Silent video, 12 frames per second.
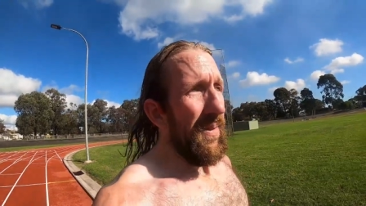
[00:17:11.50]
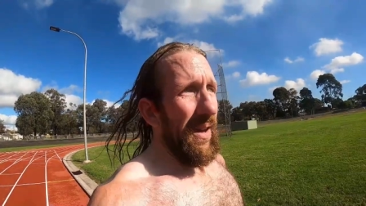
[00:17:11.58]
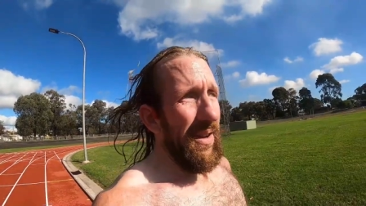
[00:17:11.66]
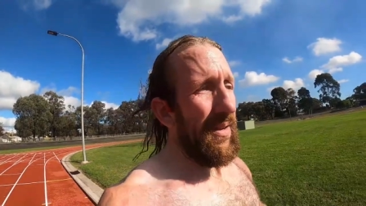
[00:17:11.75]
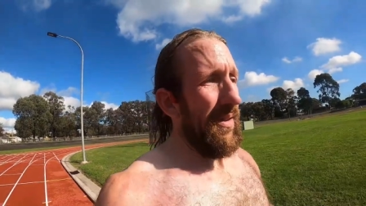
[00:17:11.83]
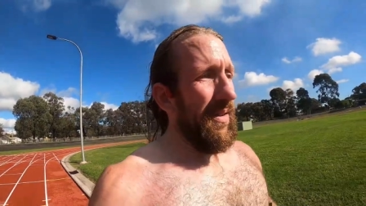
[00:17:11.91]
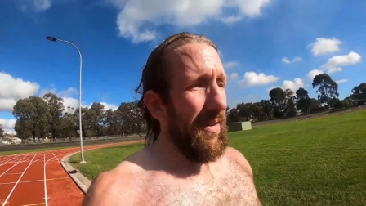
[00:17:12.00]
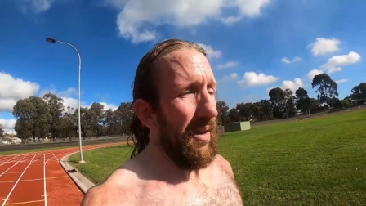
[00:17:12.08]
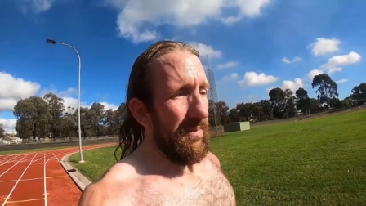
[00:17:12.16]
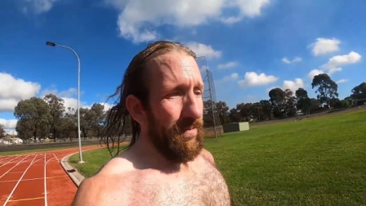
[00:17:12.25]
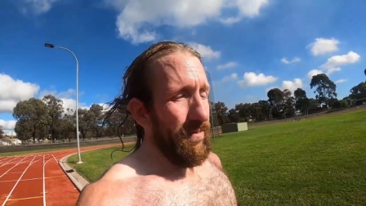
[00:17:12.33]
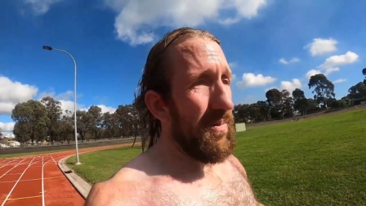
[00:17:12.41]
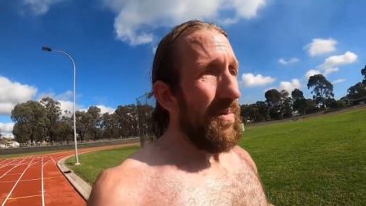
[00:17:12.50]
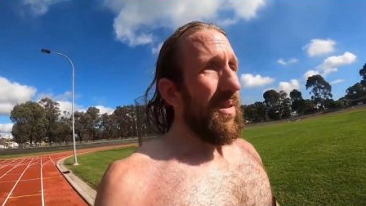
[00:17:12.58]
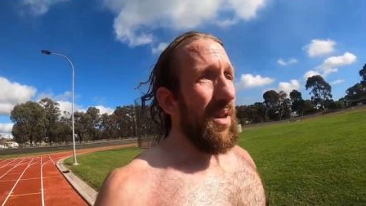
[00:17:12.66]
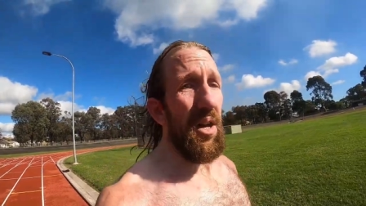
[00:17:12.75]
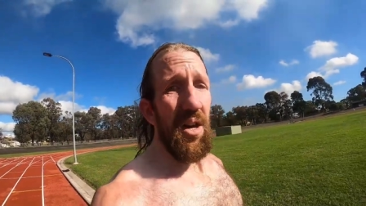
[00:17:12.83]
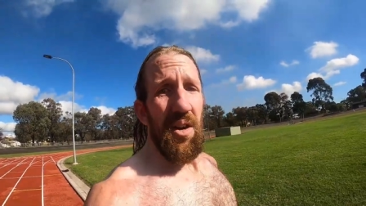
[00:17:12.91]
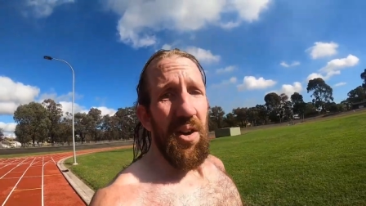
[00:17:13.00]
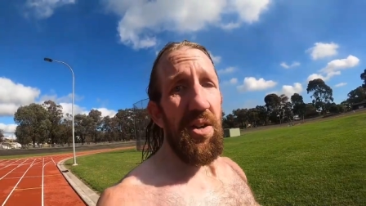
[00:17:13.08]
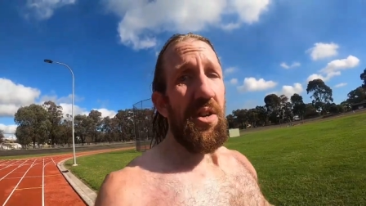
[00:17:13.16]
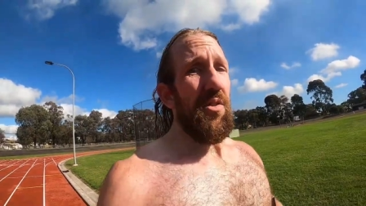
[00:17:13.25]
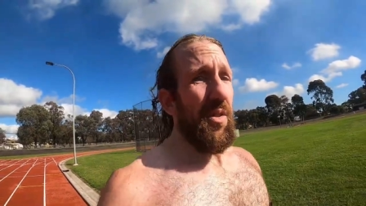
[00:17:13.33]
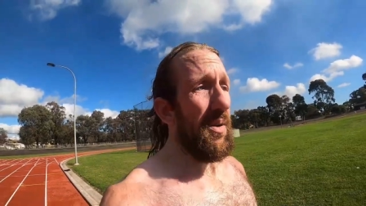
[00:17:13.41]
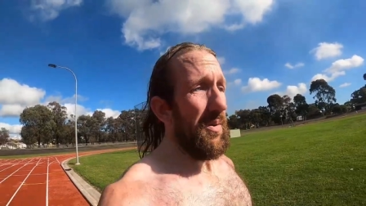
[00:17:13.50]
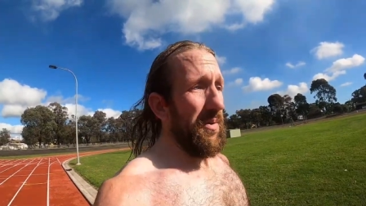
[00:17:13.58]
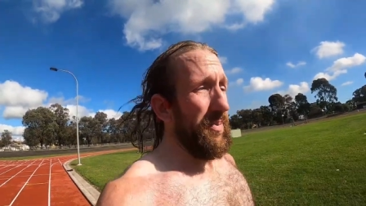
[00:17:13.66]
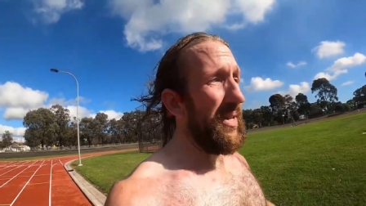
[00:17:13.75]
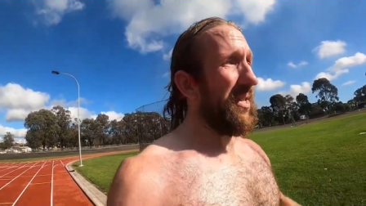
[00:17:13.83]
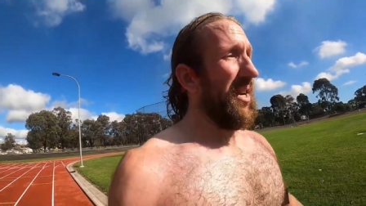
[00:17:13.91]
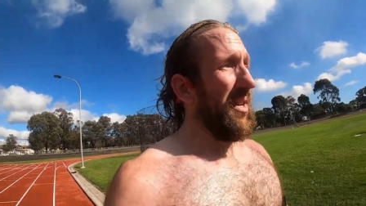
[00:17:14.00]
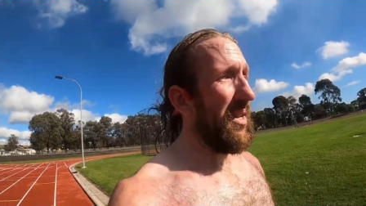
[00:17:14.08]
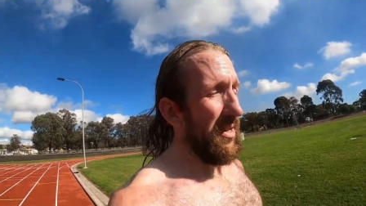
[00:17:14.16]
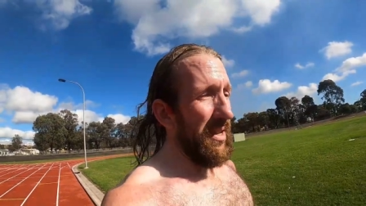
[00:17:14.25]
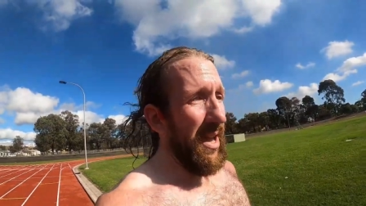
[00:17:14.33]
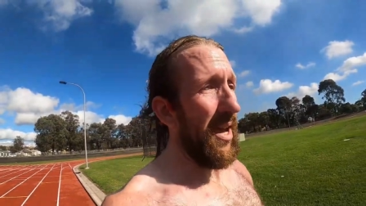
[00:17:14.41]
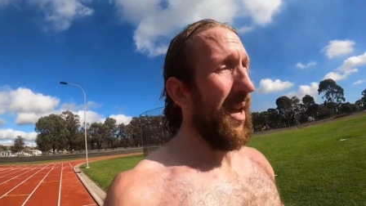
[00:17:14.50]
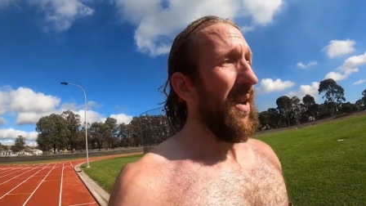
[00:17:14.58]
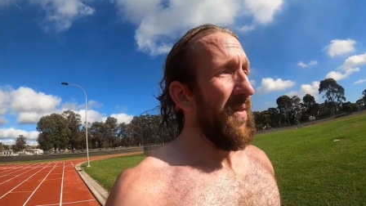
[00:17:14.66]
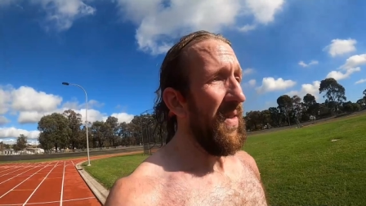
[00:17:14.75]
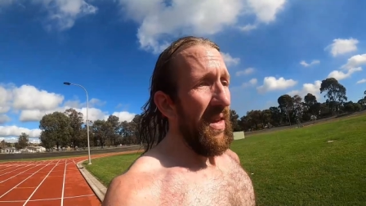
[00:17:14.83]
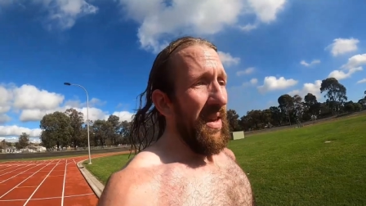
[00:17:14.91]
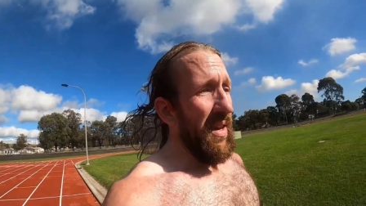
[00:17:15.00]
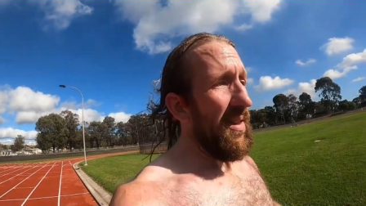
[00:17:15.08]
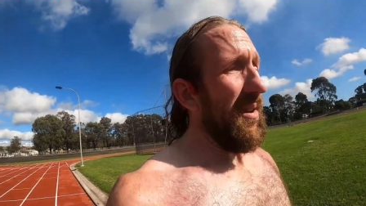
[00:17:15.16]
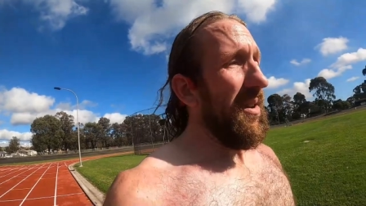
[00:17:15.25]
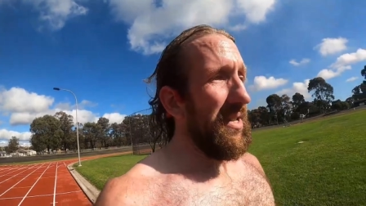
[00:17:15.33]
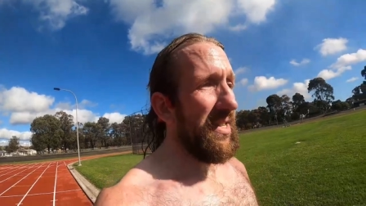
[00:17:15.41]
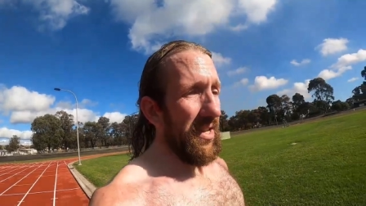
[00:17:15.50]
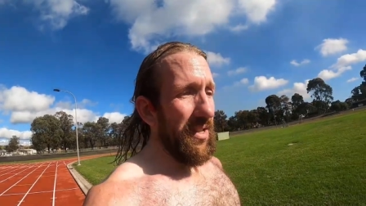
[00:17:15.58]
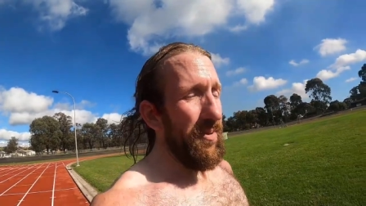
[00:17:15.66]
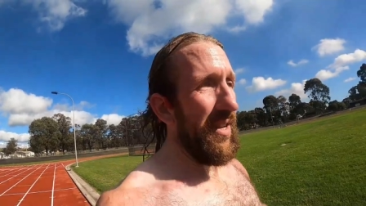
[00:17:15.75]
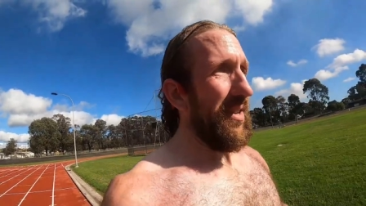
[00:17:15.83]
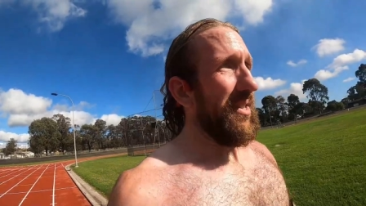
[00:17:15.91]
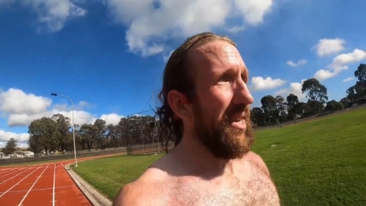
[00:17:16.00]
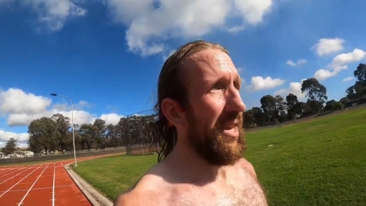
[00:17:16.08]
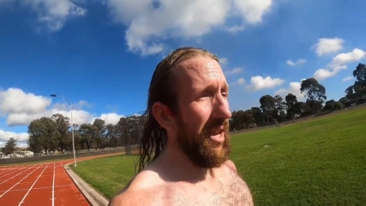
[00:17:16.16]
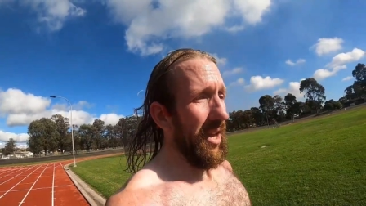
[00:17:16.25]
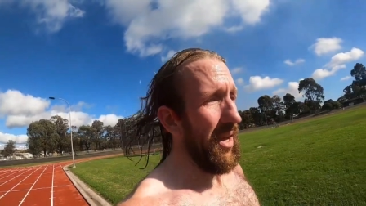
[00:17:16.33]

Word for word: then I knew I would be done in 36 minutes.